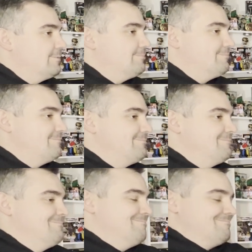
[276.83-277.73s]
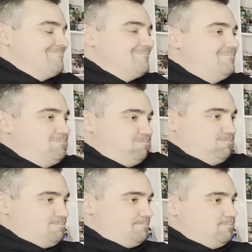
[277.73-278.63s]
I had the guy today told
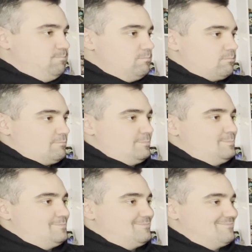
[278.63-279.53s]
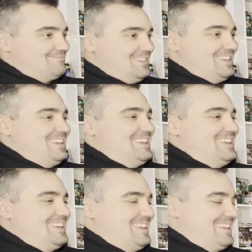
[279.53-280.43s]
us, run the giveaway. And
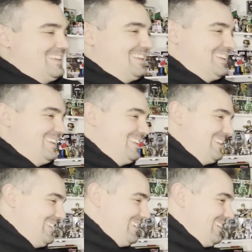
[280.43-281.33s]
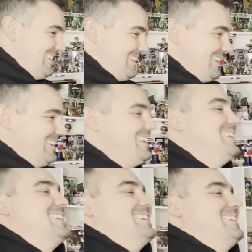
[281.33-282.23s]
I was like, yeah, we're running it next week. Like,
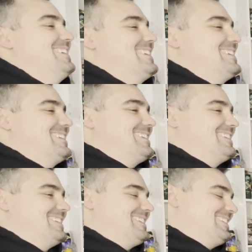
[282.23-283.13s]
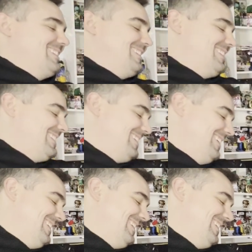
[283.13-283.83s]
I hate that. That stuff's so annoying.